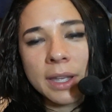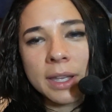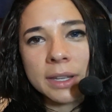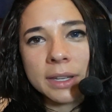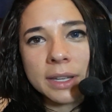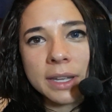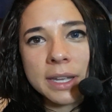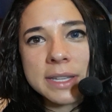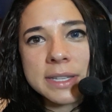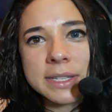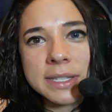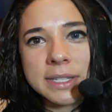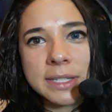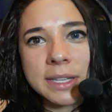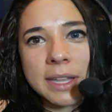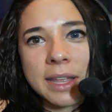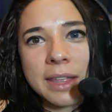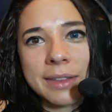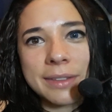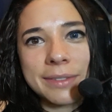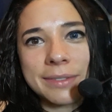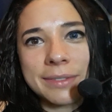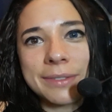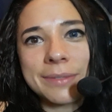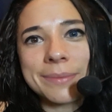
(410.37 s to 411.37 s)
Because
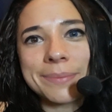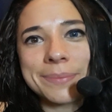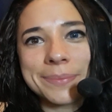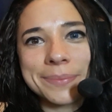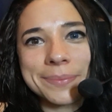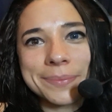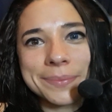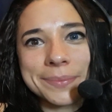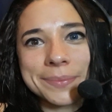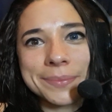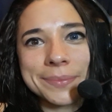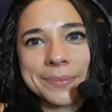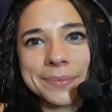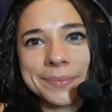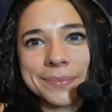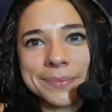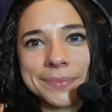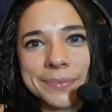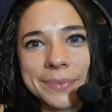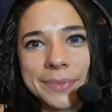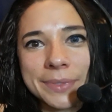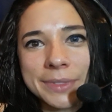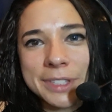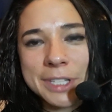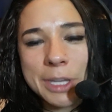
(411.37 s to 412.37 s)

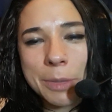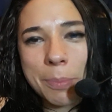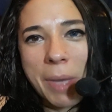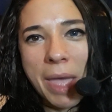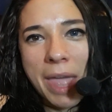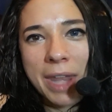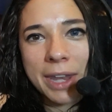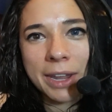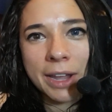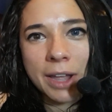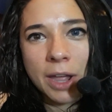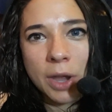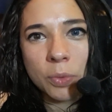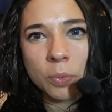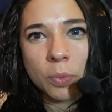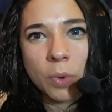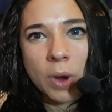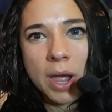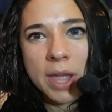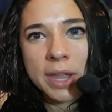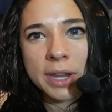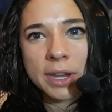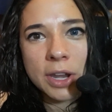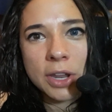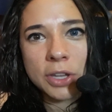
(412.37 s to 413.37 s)
depending on
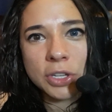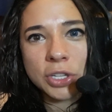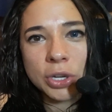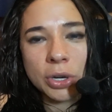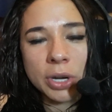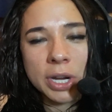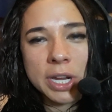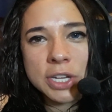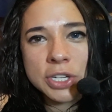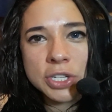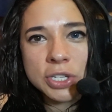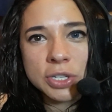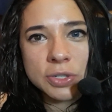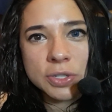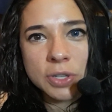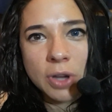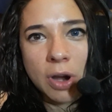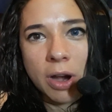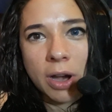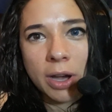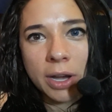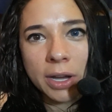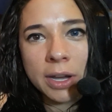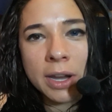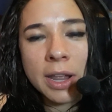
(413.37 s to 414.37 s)
what your issues
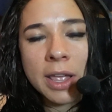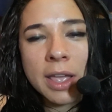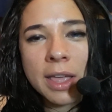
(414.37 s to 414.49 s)
are,